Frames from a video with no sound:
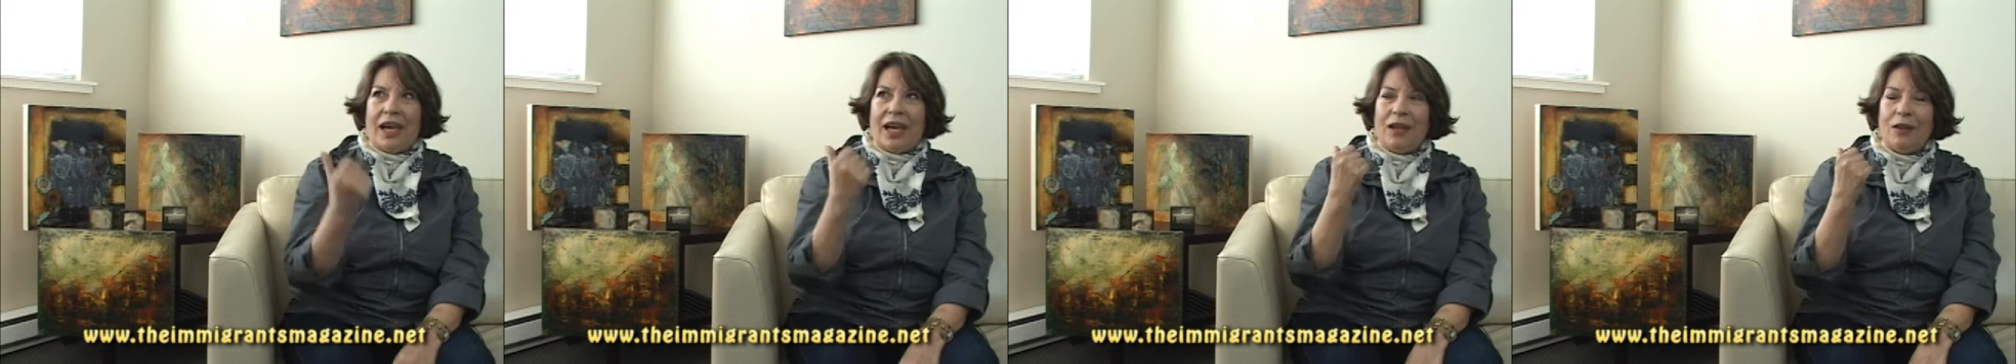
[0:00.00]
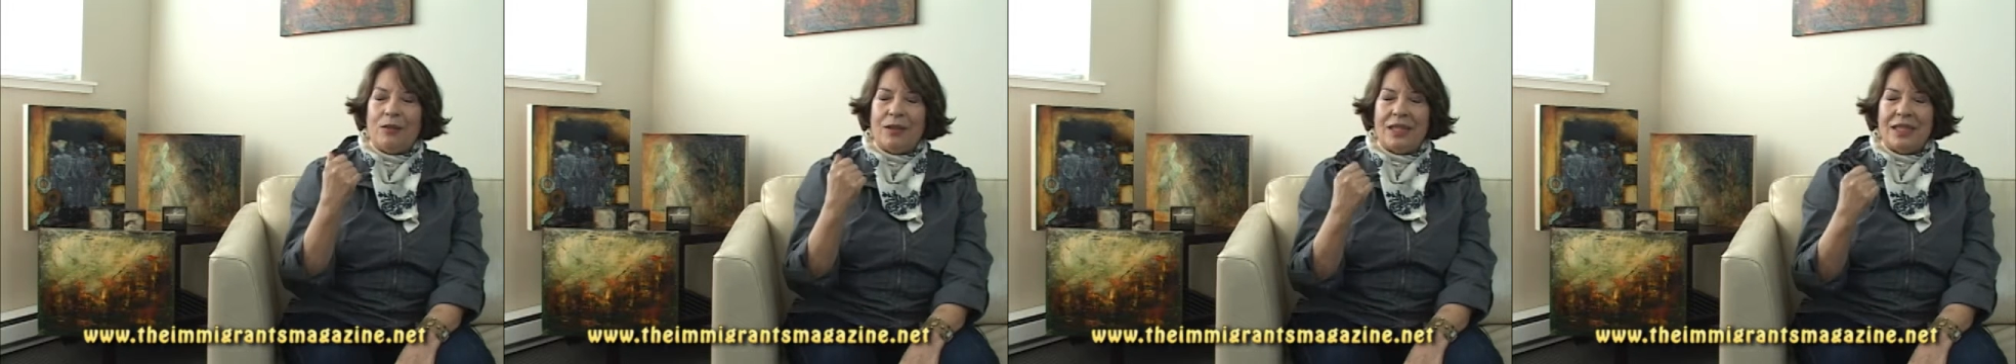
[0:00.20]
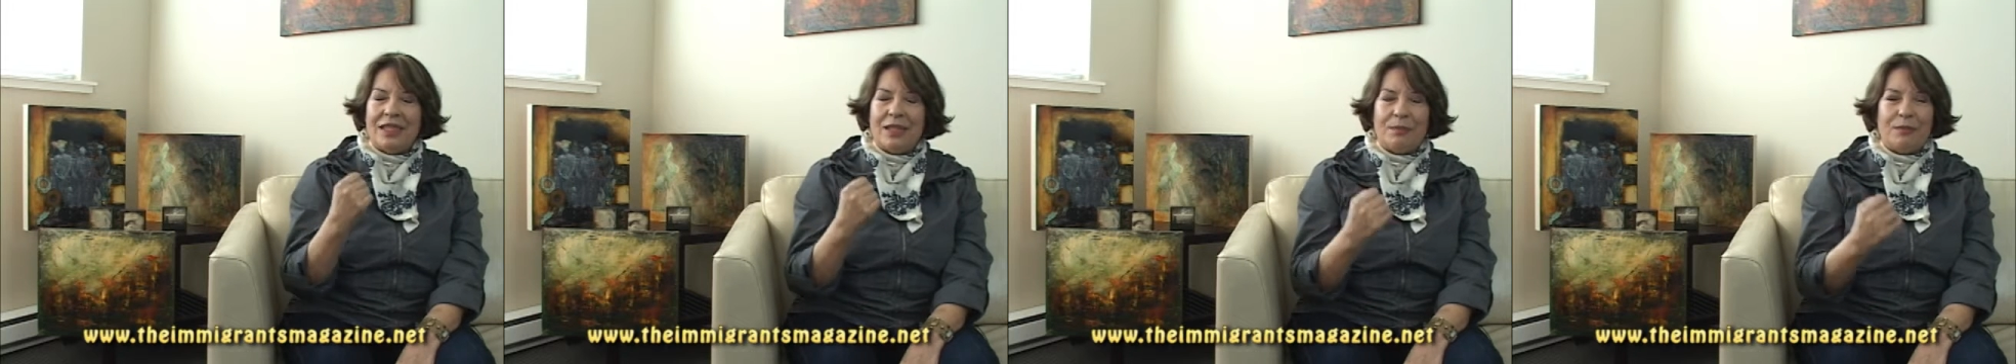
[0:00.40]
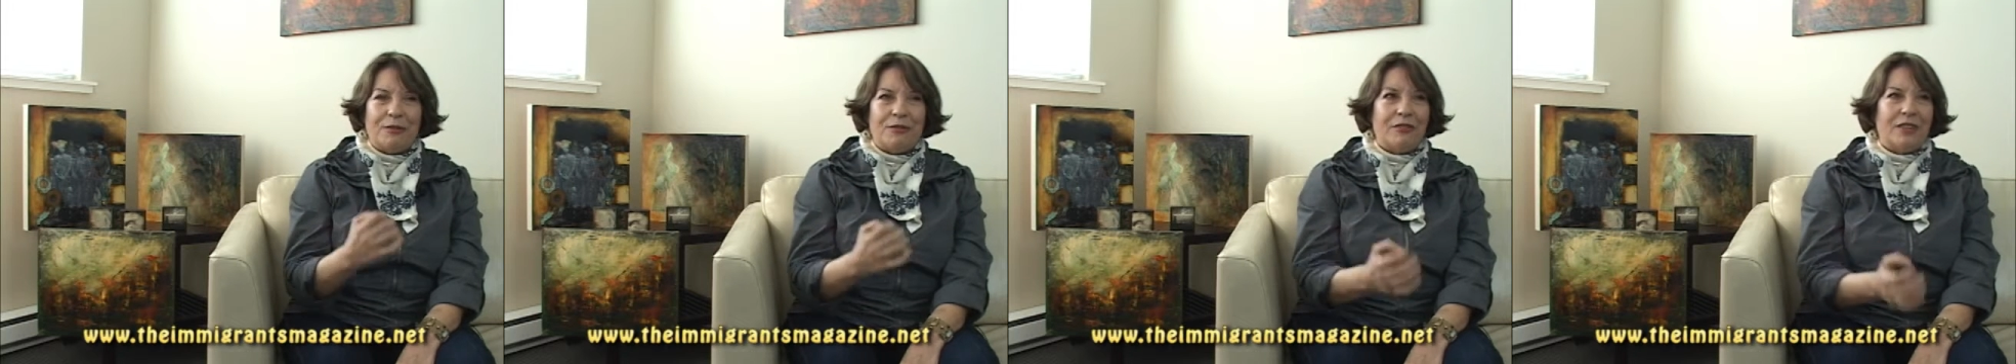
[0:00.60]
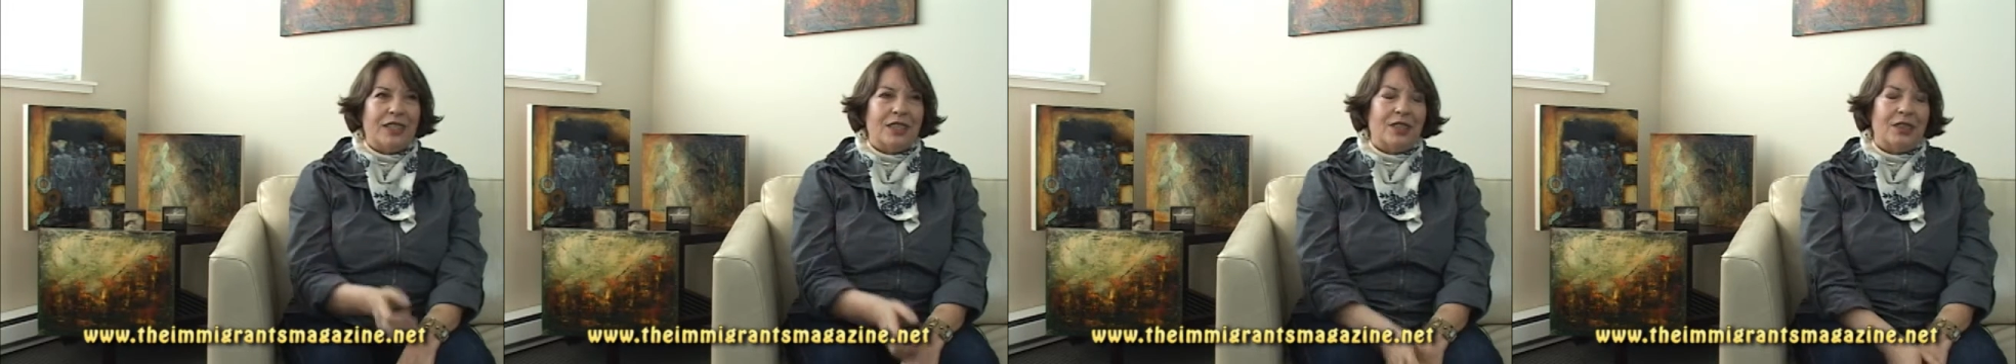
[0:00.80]
I was a
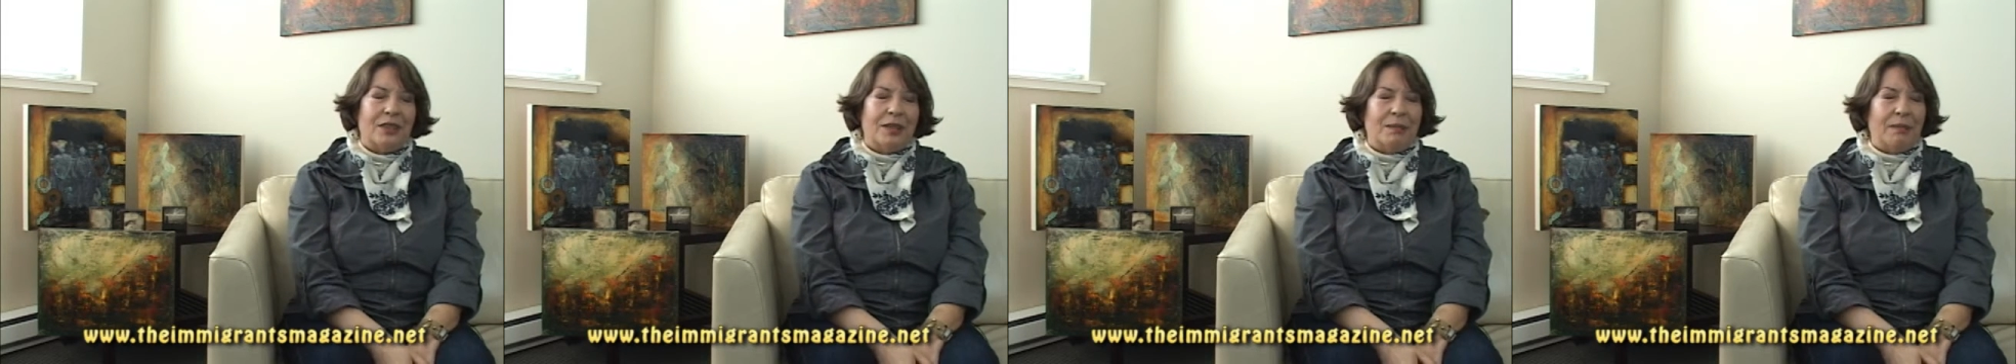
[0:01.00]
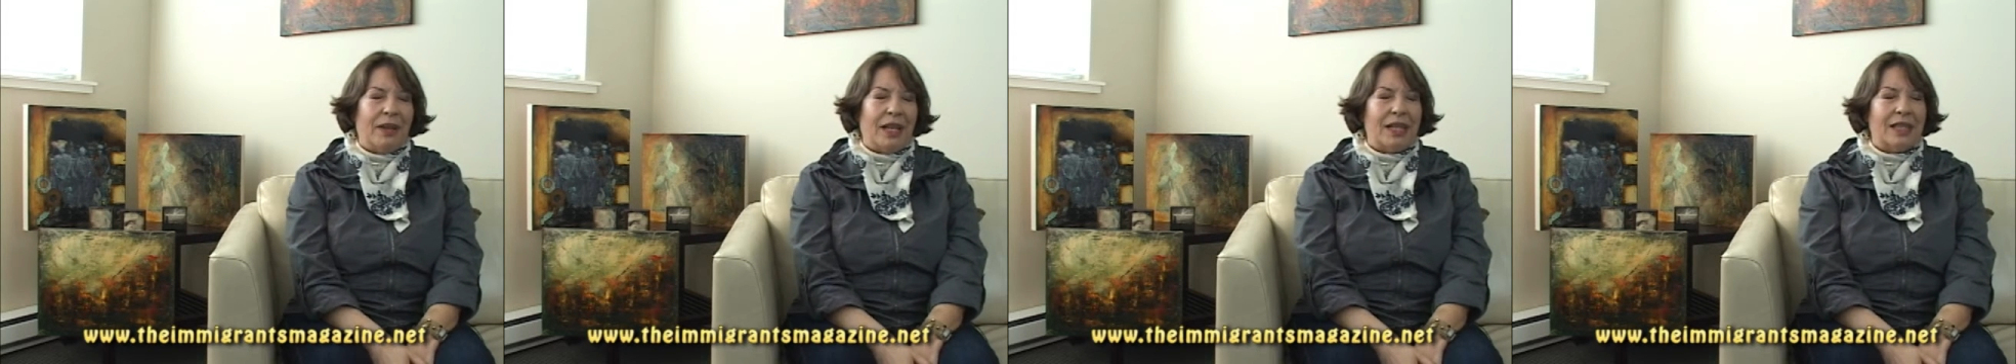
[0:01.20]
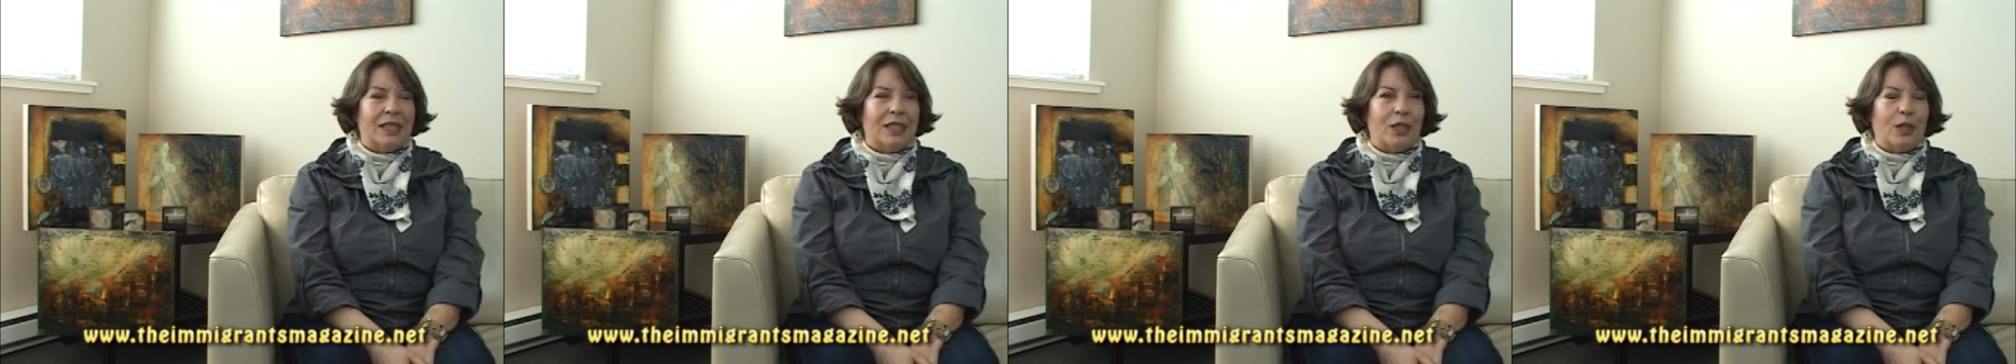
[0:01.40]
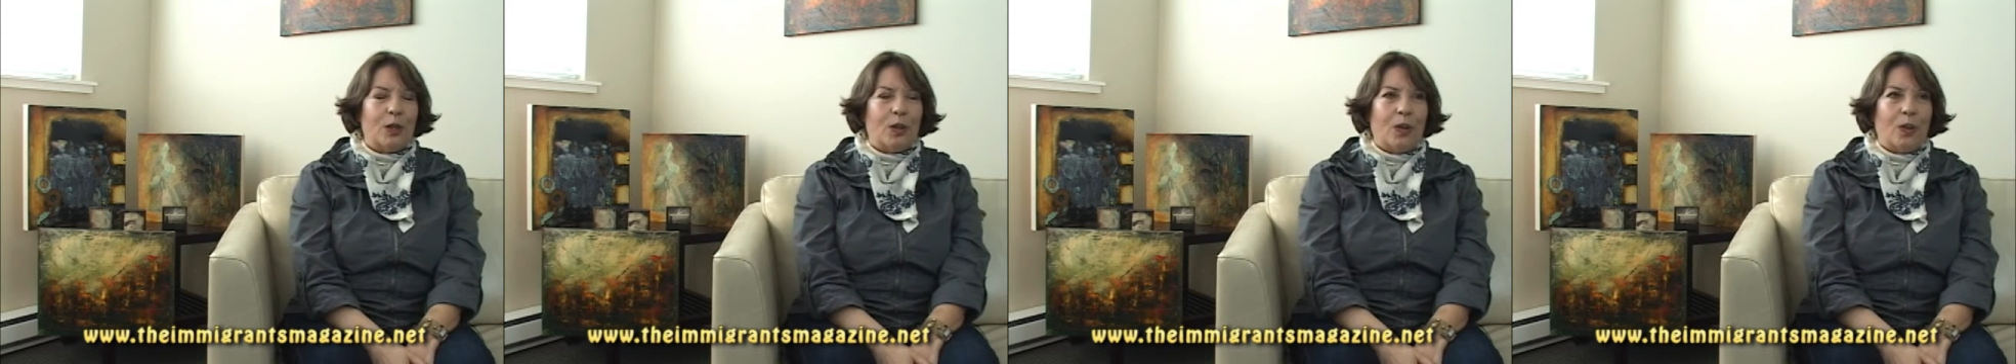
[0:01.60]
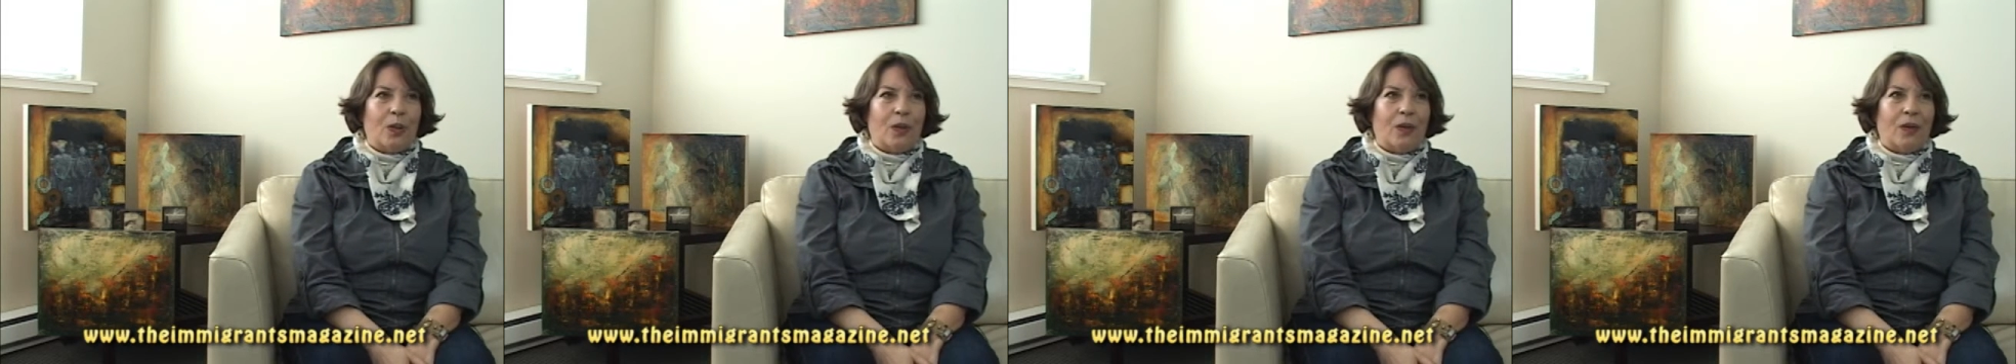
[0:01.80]
professor in
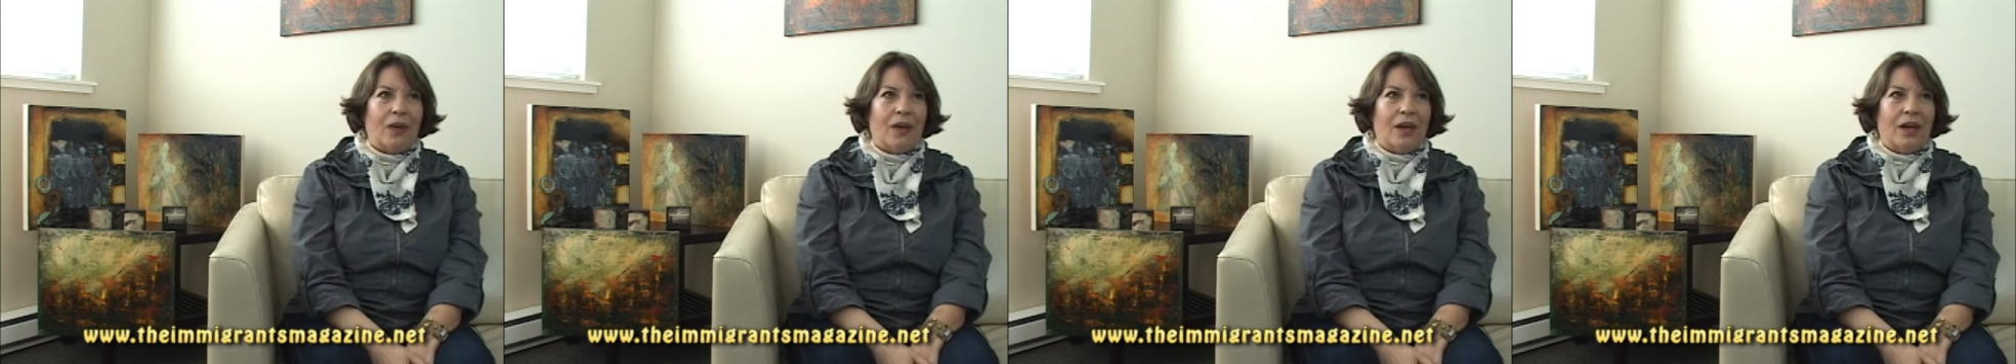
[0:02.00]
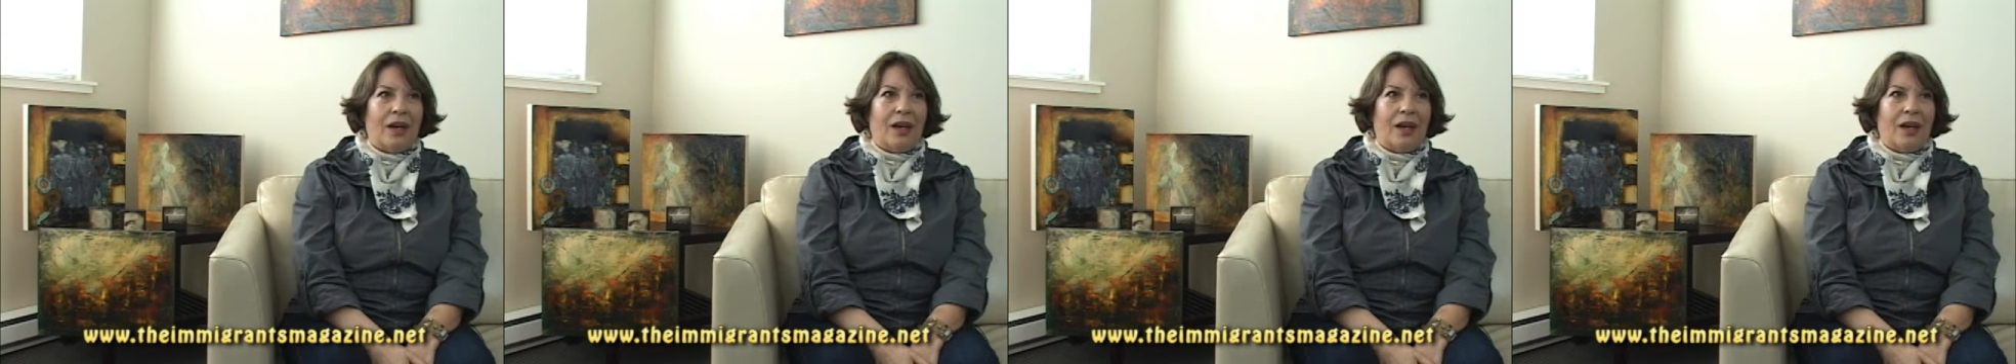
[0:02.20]
Mexico,